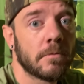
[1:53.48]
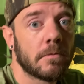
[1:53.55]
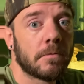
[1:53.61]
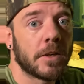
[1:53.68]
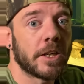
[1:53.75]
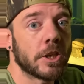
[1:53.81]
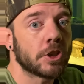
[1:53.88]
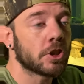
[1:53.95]

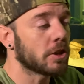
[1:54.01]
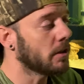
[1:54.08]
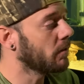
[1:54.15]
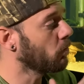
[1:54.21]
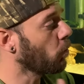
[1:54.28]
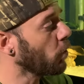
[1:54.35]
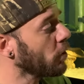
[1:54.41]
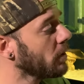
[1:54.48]
fish
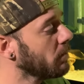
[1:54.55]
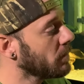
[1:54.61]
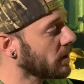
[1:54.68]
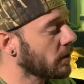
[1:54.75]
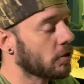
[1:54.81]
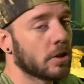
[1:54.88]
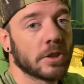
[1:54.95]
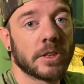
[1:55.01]
and worms and
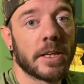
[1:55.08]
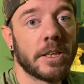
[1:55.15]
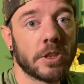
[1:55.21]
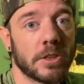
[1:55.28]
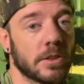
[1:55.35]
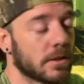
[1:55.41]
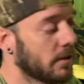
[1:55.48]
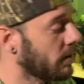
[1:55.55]

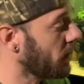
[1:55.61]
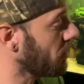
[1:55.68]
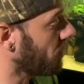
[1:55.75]
crustaceans and stuff